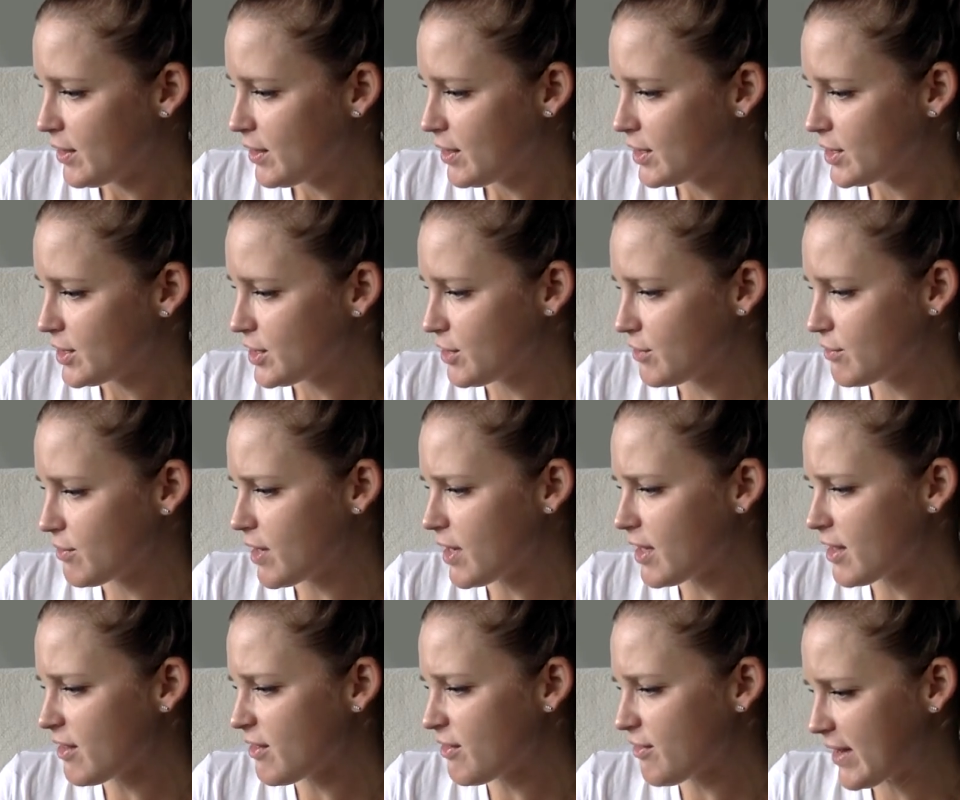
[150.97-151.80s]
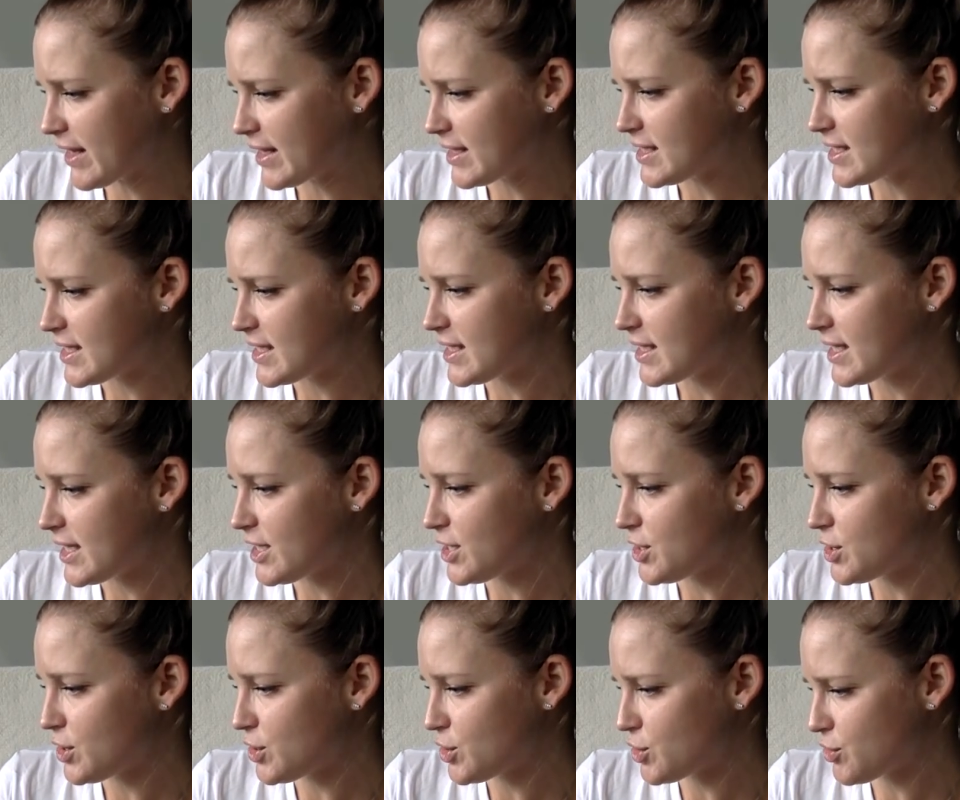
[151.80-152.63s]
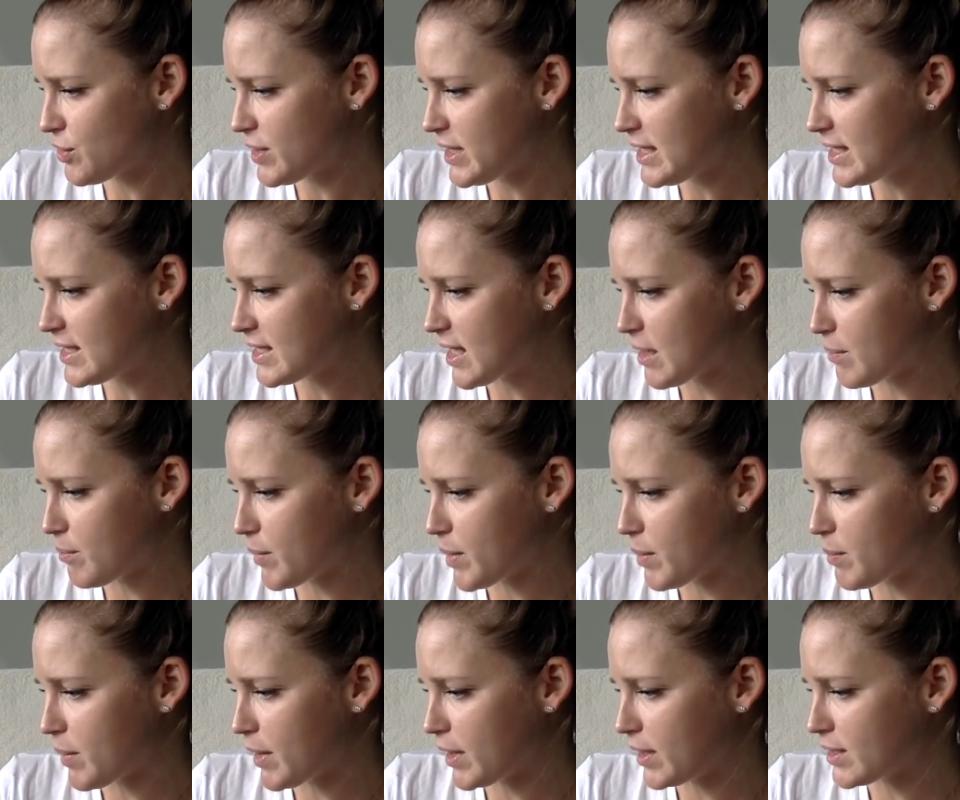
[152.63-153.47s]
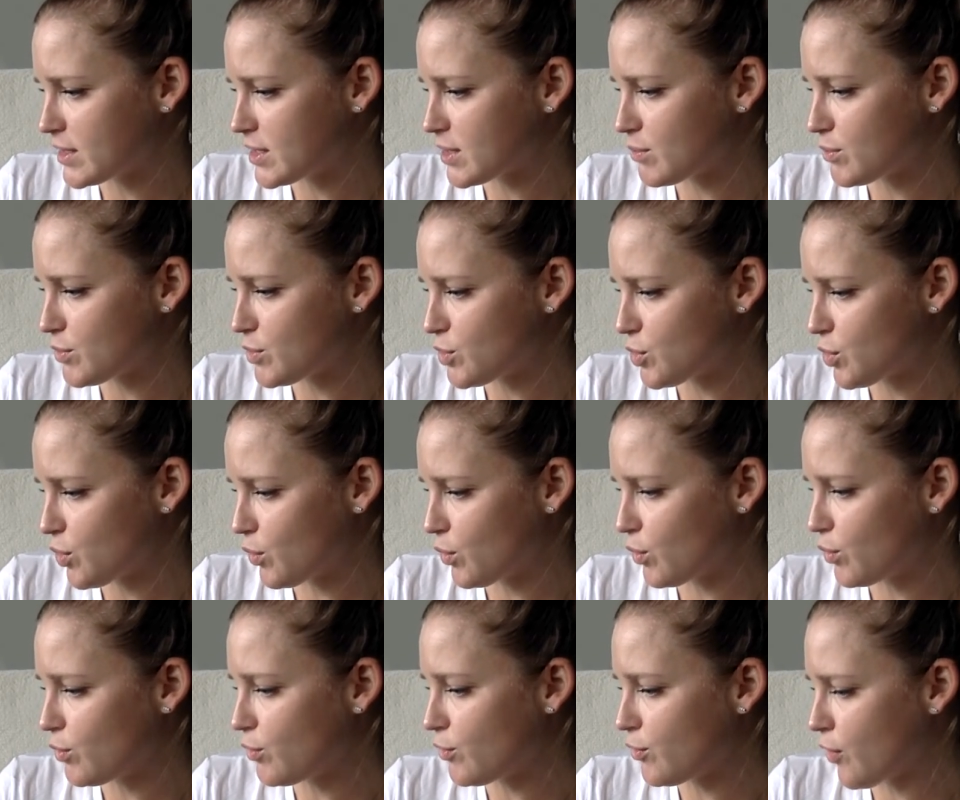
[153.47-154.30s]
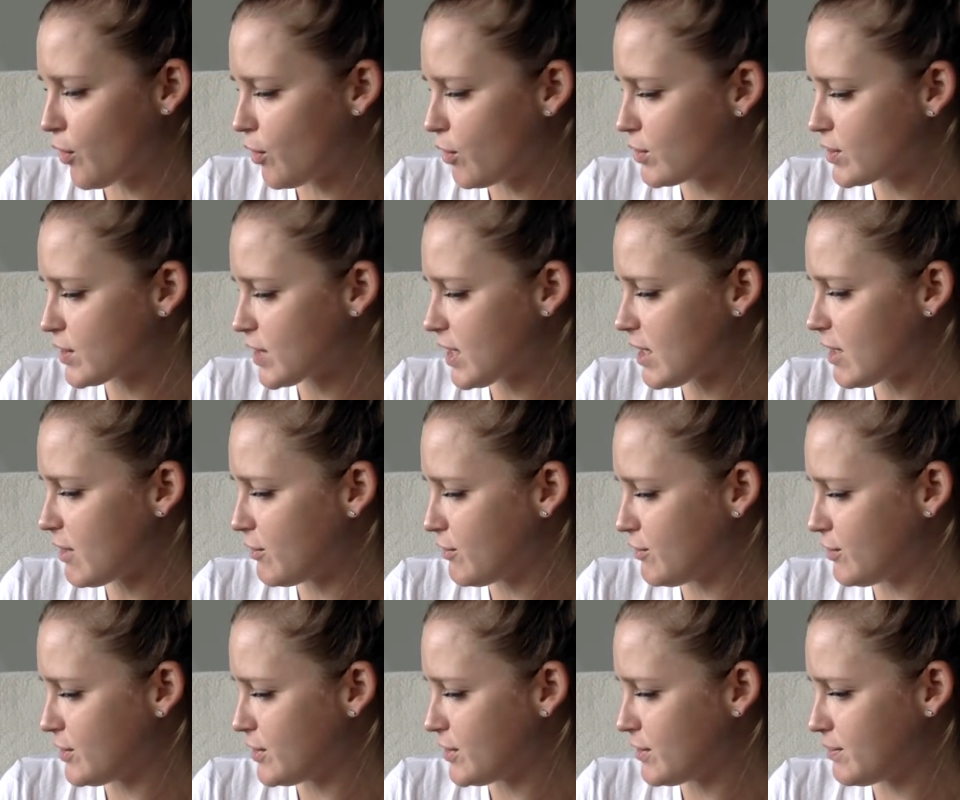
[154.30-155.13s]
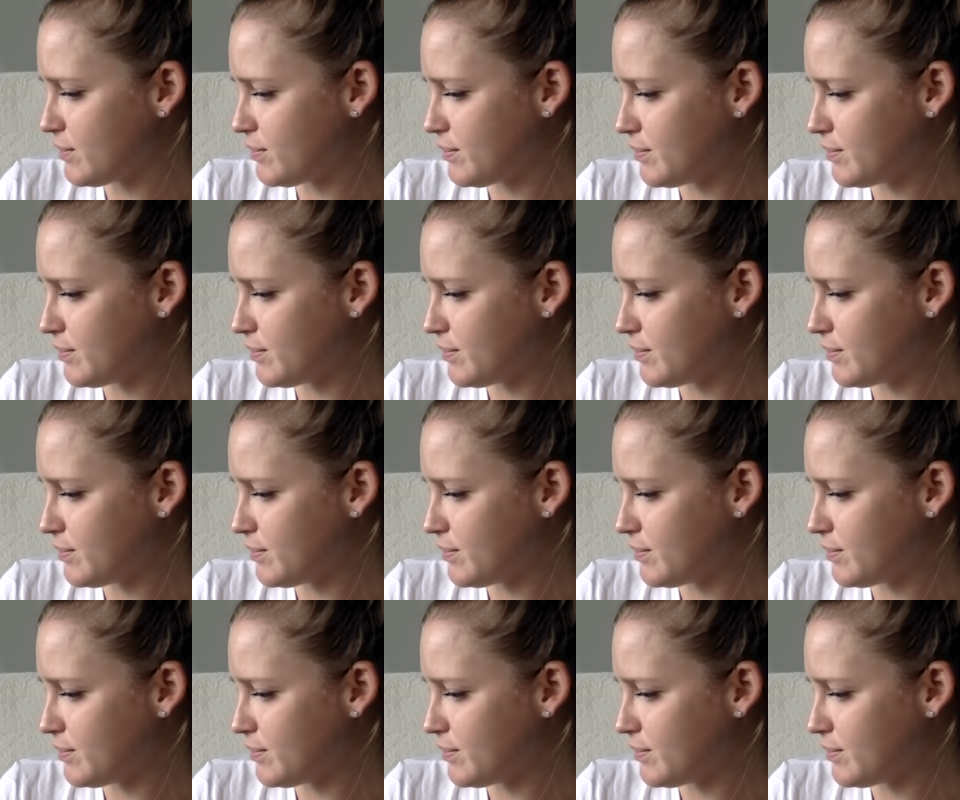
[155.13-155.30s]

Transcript: She rather fancied a tree stump amongst some tall foxgloves.